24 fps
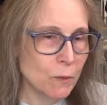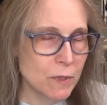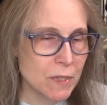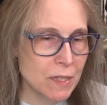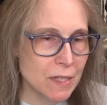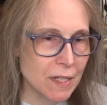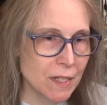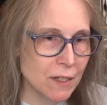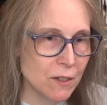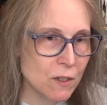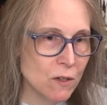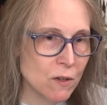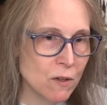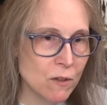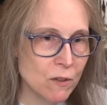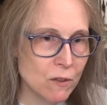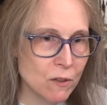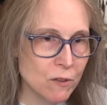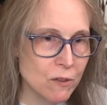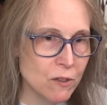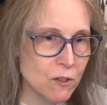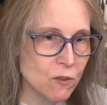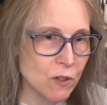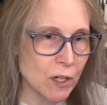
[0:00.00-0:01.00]
was the
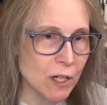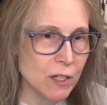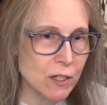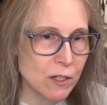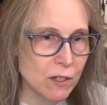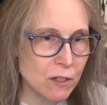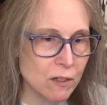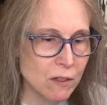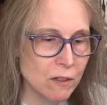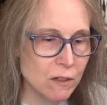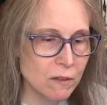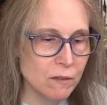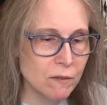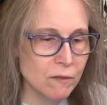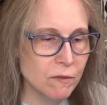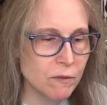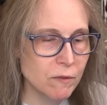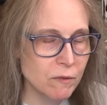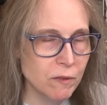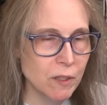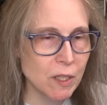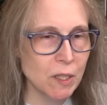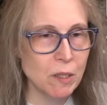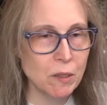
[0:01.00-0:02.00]
internal structure
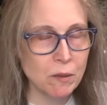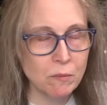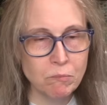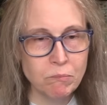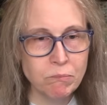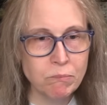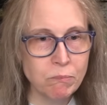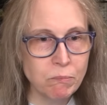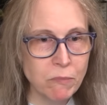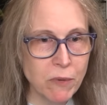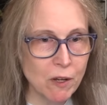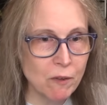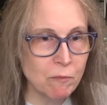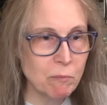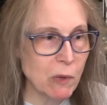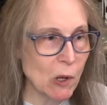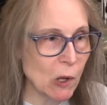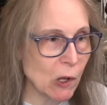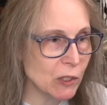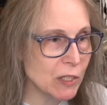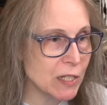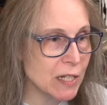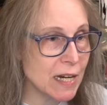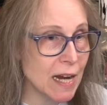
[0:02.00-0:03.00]
of uh, a
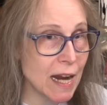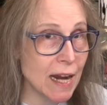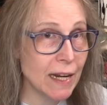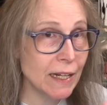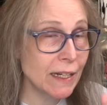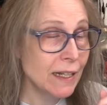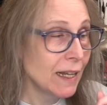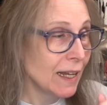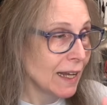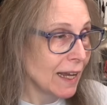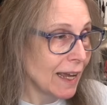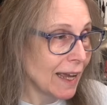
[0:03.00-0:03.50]
ball chain?